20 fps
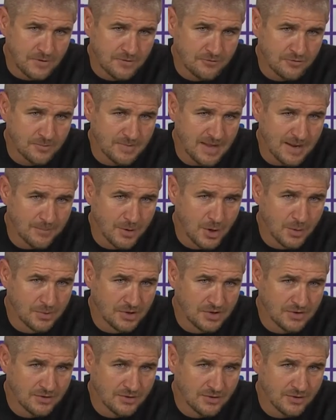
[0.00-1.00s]
from that
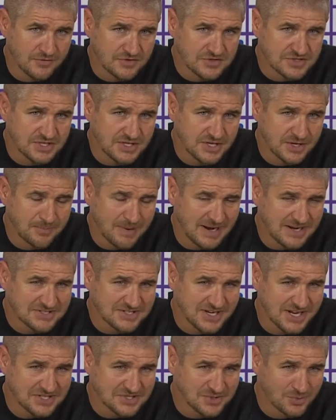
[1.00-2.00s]
moment, obviously, your back's
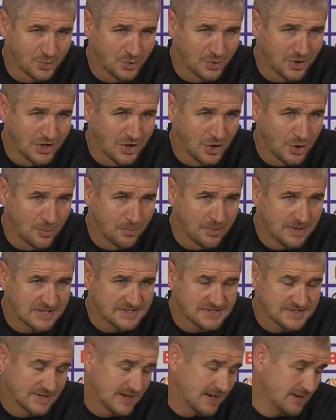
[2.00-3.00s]
against the wall a little
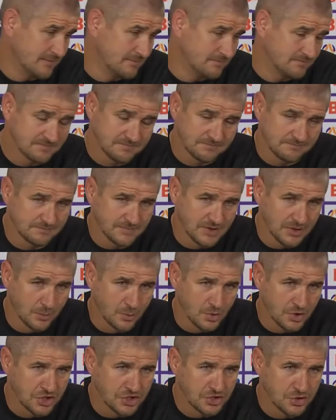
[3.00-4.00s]
bit, and then, you know,
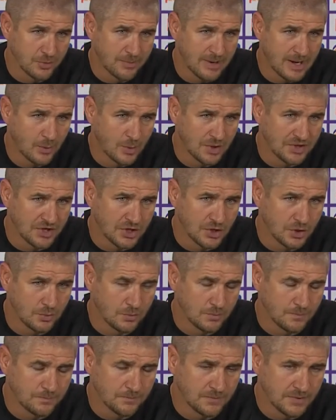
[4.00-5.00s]
what can you do about a wonder
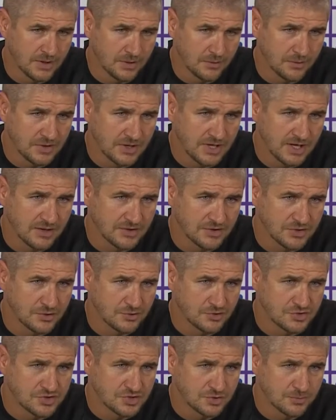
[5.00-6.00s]
goal? You know, you can't
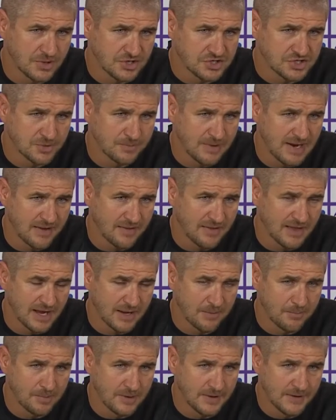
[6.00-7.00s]
do too much about
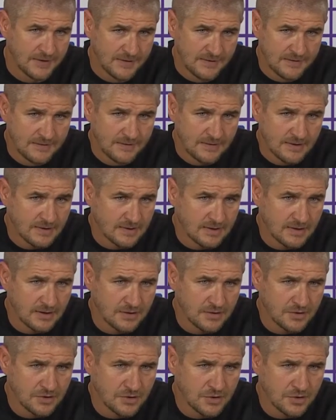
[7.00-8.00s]
that. But
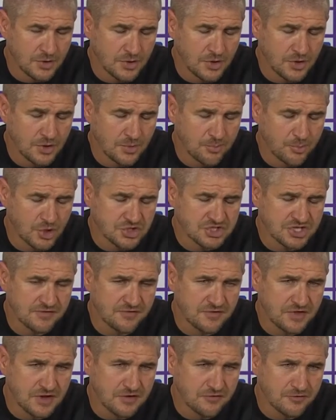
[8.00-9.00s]
the positive
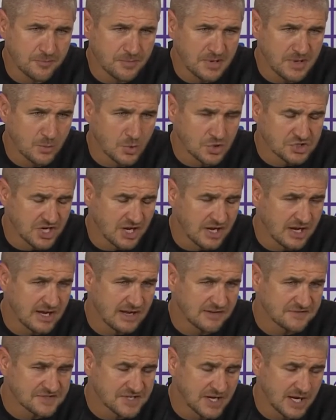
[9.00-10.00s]
thing for me was at
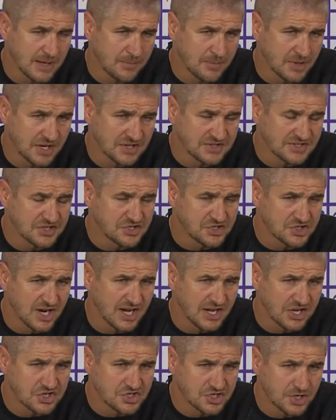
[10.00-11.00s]
half-time, and I did
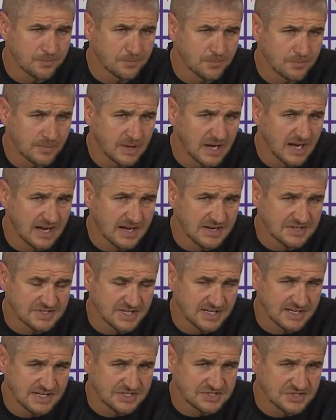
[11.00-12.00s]
challenge them. I
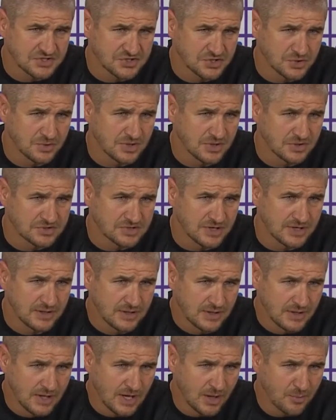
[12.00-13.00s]
said, listen, 2-0's
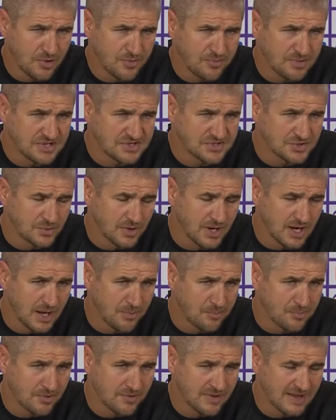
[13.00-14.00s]
and we've been 2-0
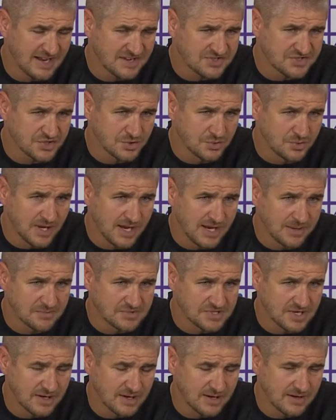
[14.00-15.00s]
up the last two
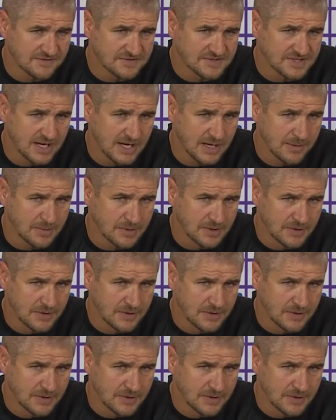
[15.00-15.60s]
games at half-time